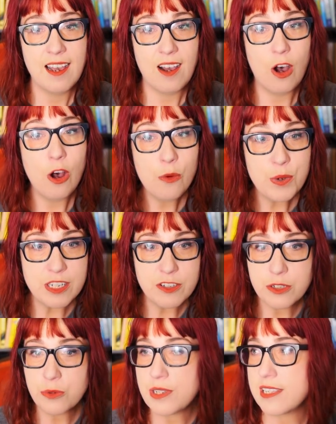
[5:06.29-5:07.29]
All we can
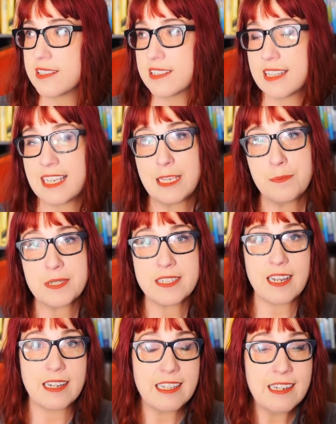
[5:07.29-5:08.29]
do is keep
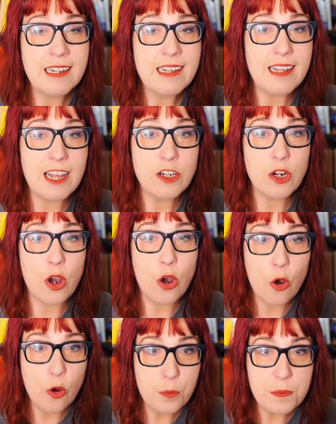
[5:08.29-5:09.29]
studying it and
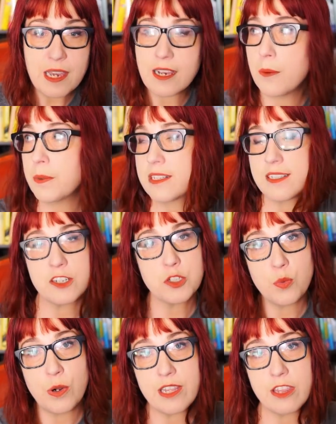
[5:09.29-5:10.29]
hope that companies like
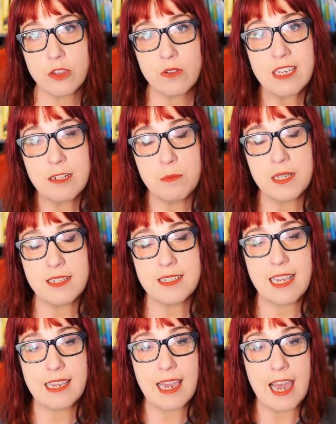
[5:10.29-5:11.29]
23andMe
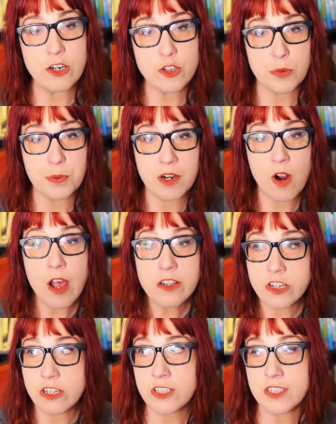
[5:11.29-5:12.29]
take extra
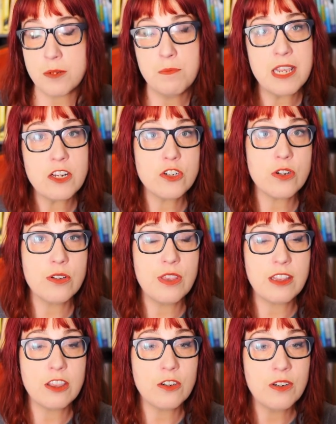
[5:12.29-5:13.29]
precautions to make sure
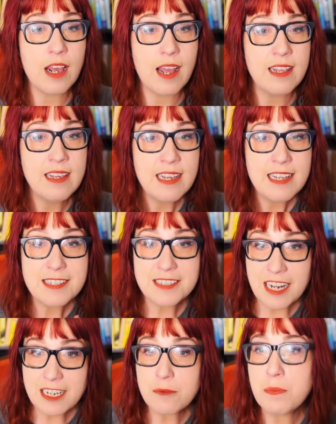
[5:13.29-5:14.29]
that they're not
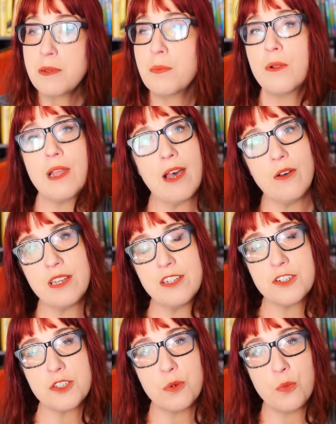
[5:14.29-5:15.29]
sending people out
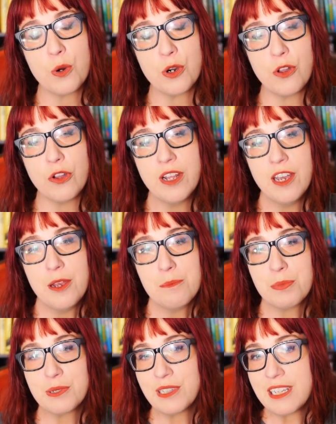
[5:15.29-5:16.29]
into the world
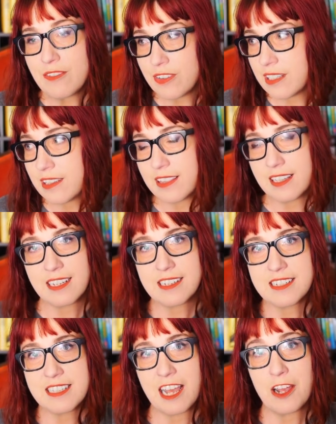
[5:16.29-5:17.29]
believing
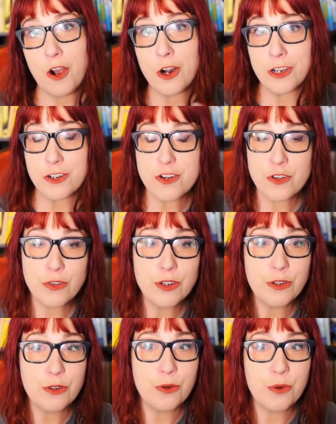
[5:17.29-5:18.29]
things that aren't
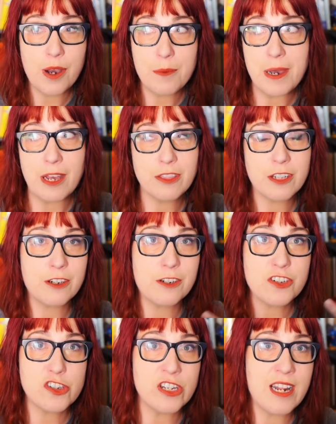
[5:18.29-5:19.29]
true about their
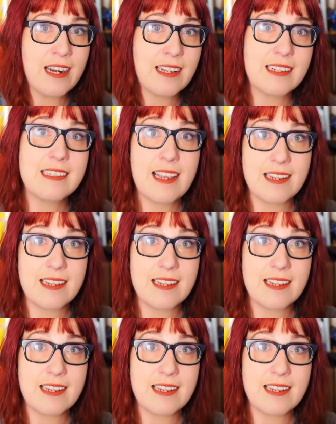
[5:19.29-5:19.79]
genetic